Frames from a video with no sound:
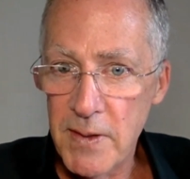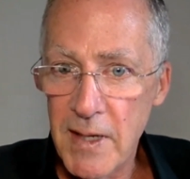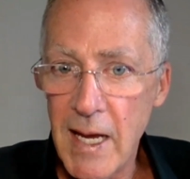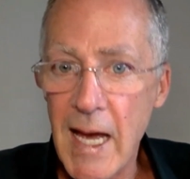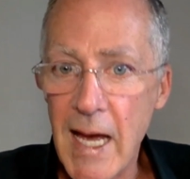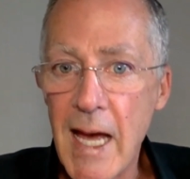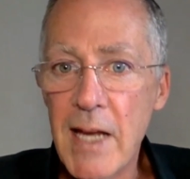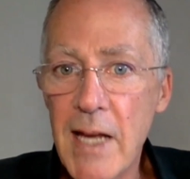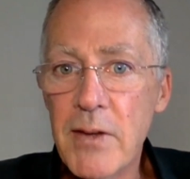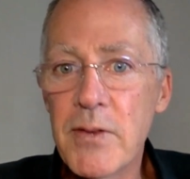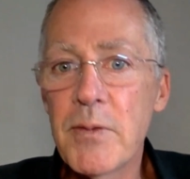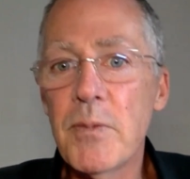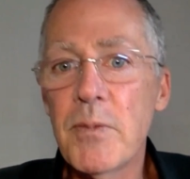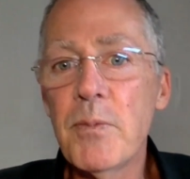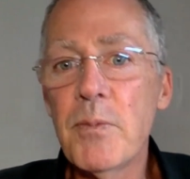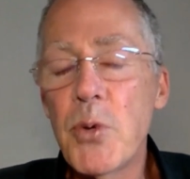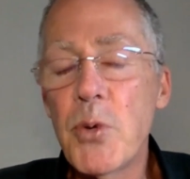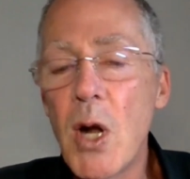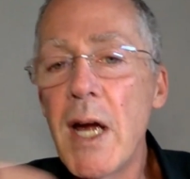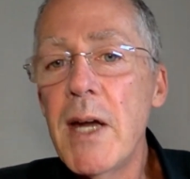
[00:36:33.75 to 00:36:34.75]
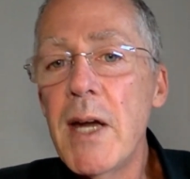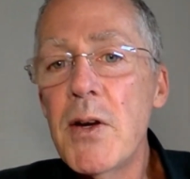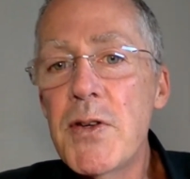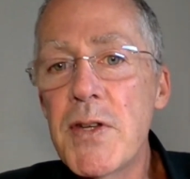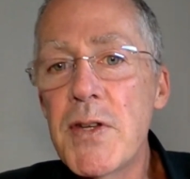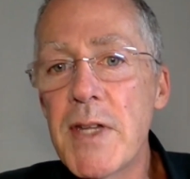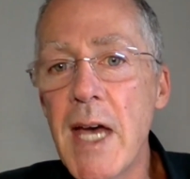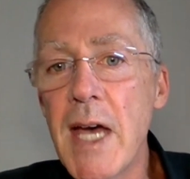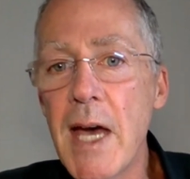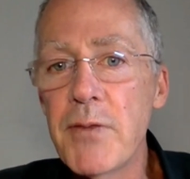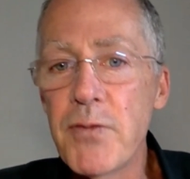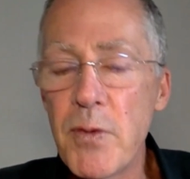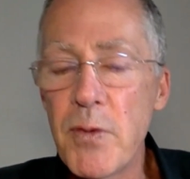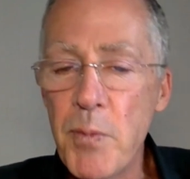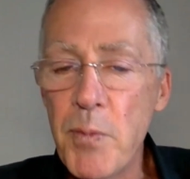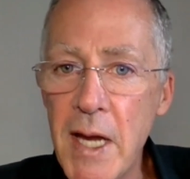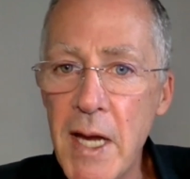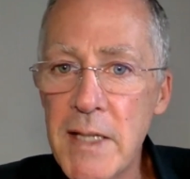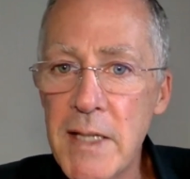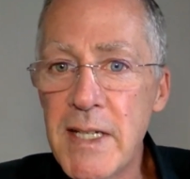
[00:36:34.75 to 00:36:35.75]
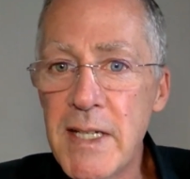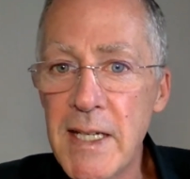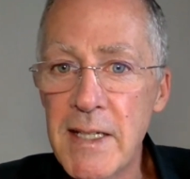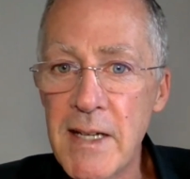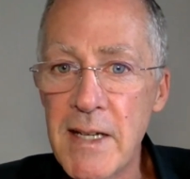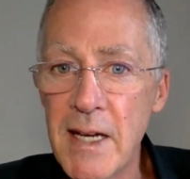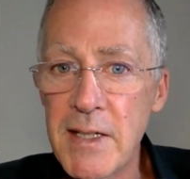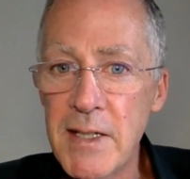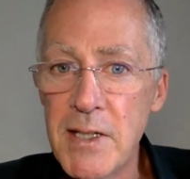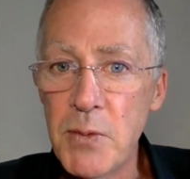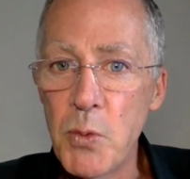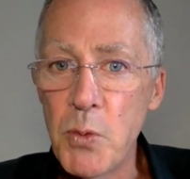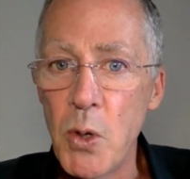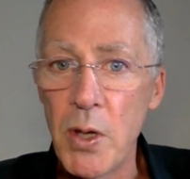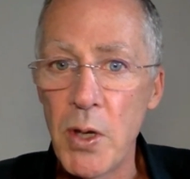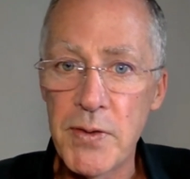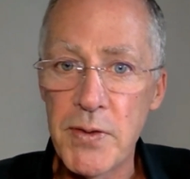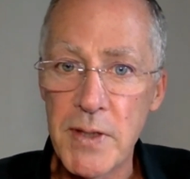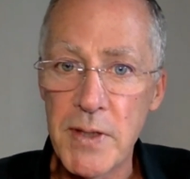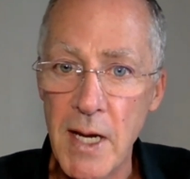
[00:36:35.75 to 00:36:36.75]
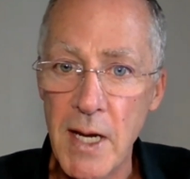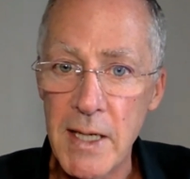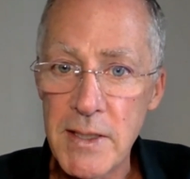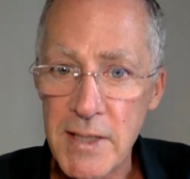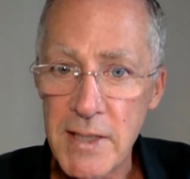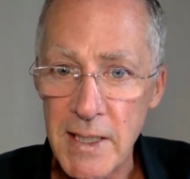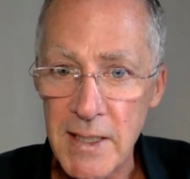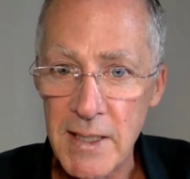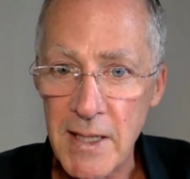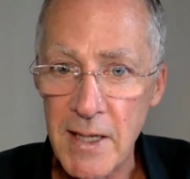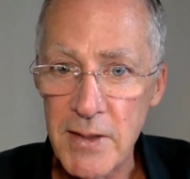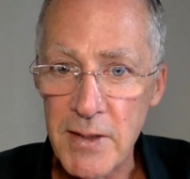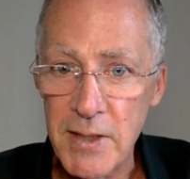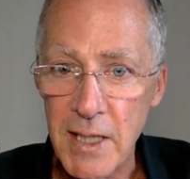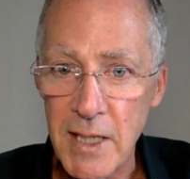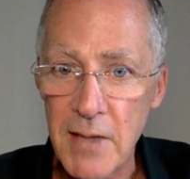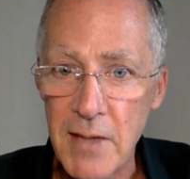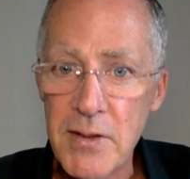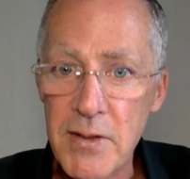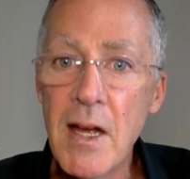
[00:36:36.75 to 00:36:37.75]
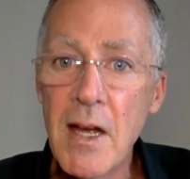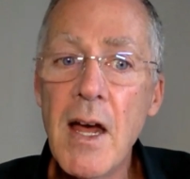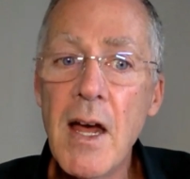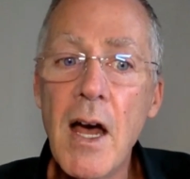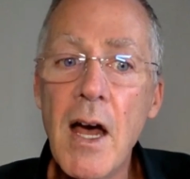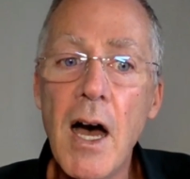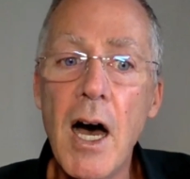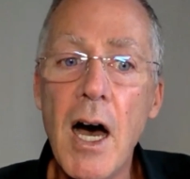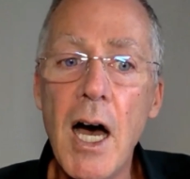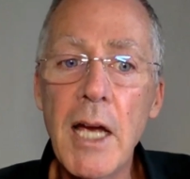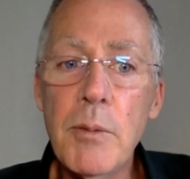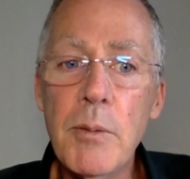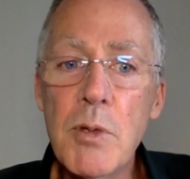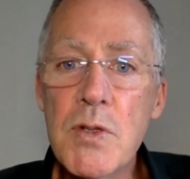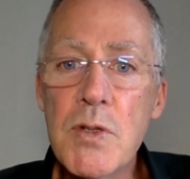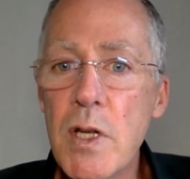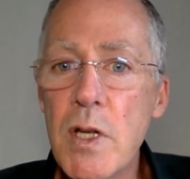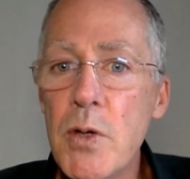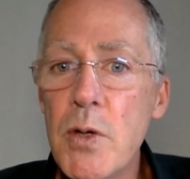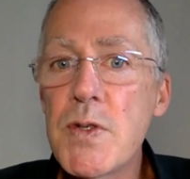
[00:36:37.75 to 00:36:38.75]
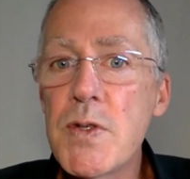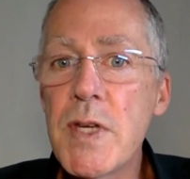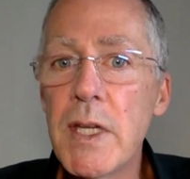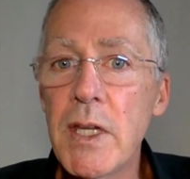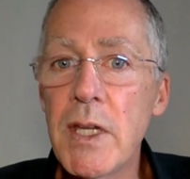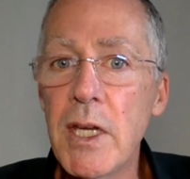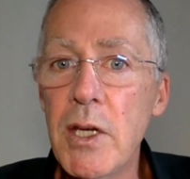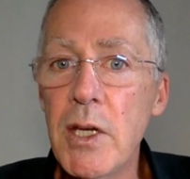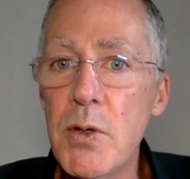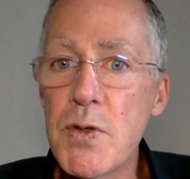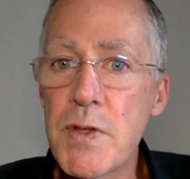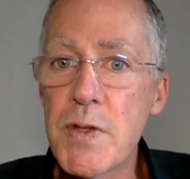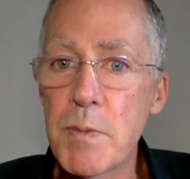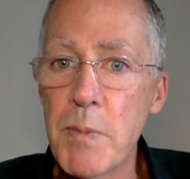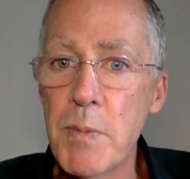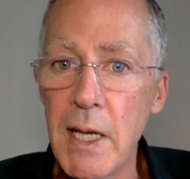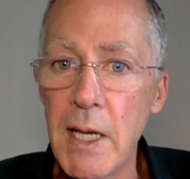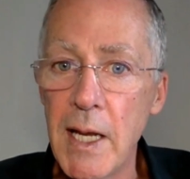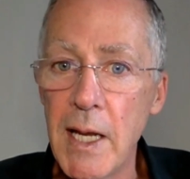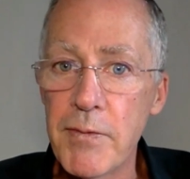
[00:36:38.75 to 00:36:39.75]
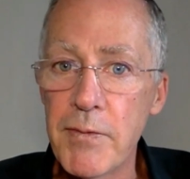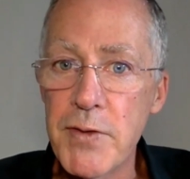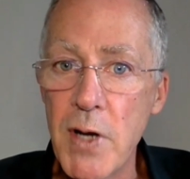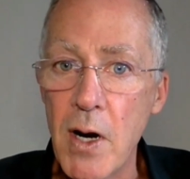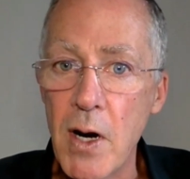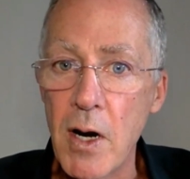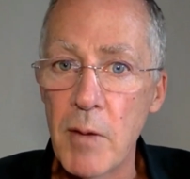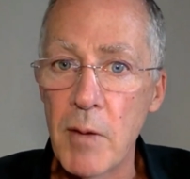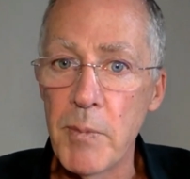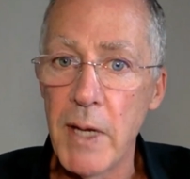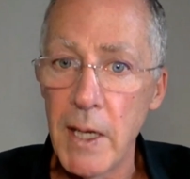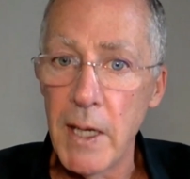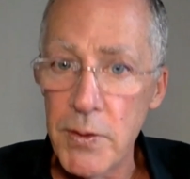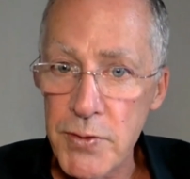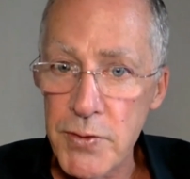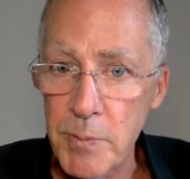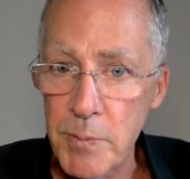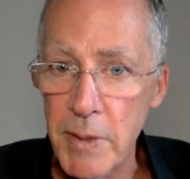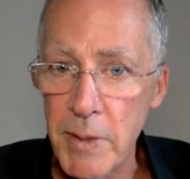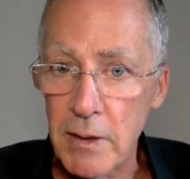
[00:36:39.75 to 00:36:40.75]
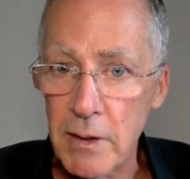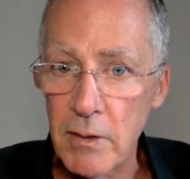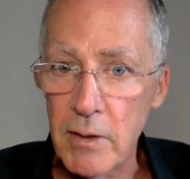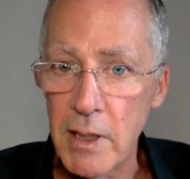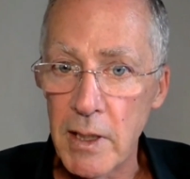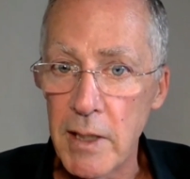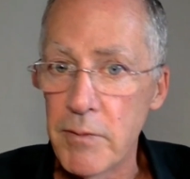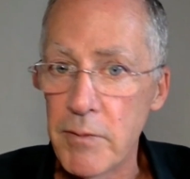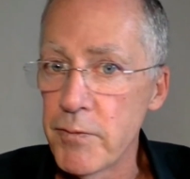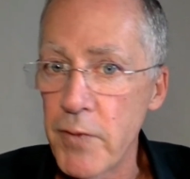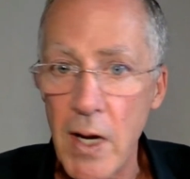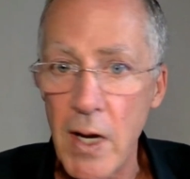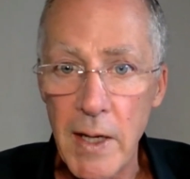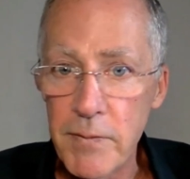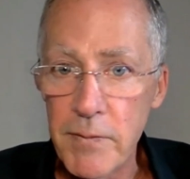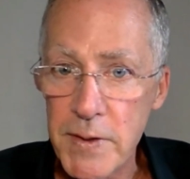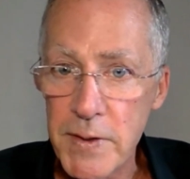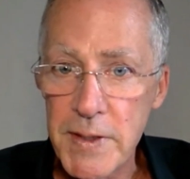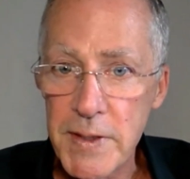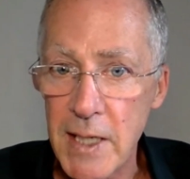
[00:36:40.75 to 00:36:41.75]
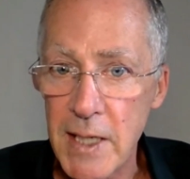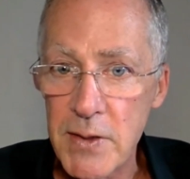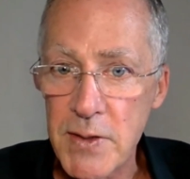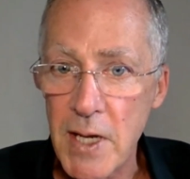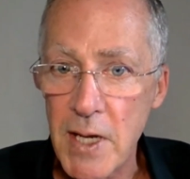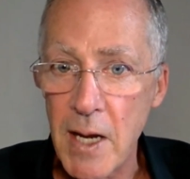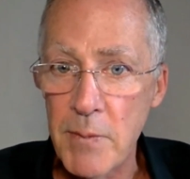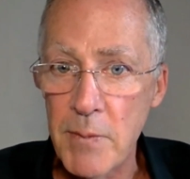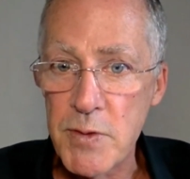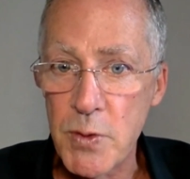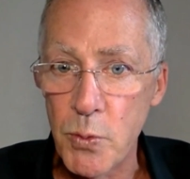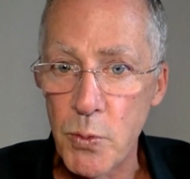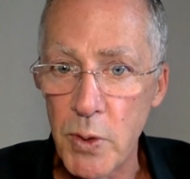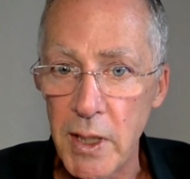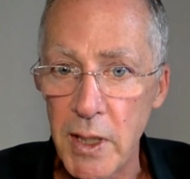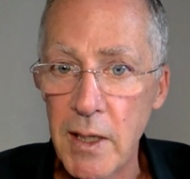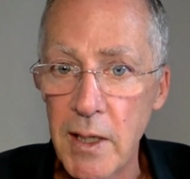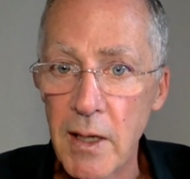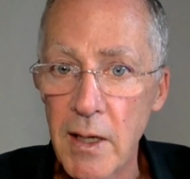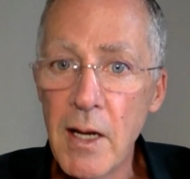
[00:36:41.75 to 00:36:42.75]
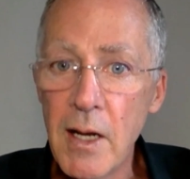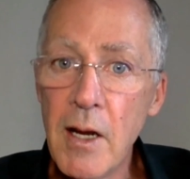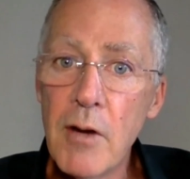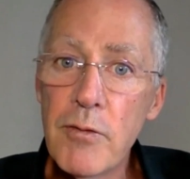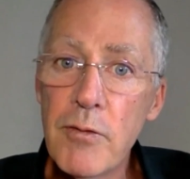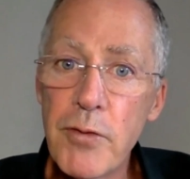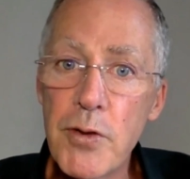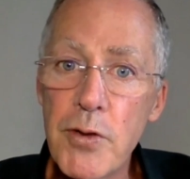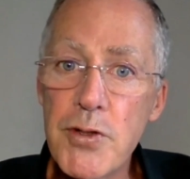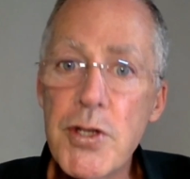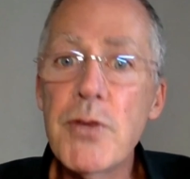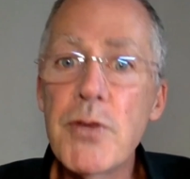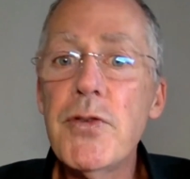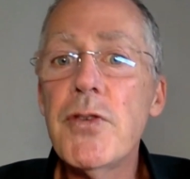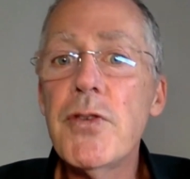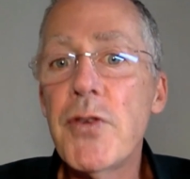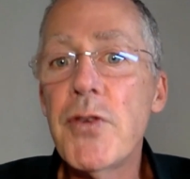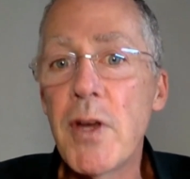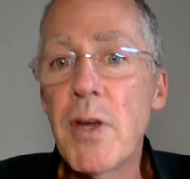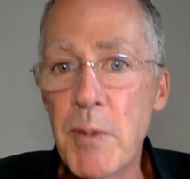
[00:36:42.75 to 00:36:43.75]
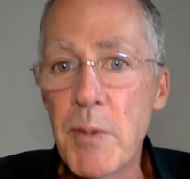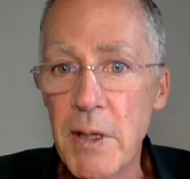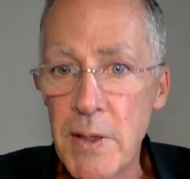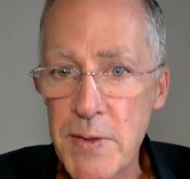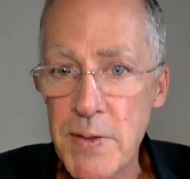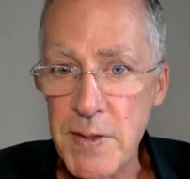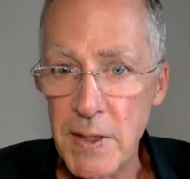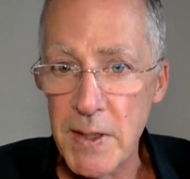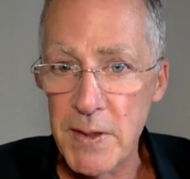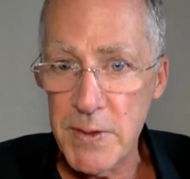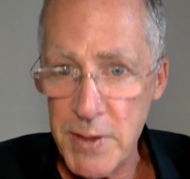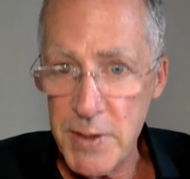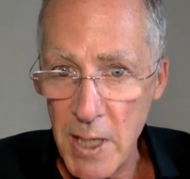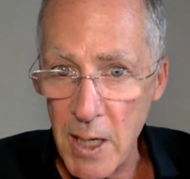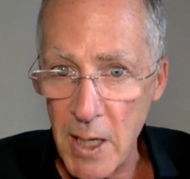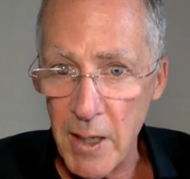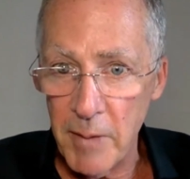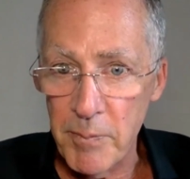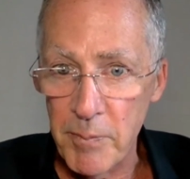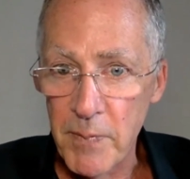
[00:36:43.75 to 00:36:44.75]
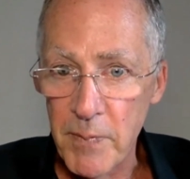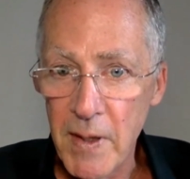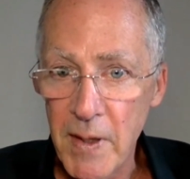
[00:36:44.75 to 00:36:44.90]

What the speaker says: And prior to that, from 1991 to 1998, I was losing the use of my left arm intermittently 5 to 10 times a week for 2 to 3 minutes at a time.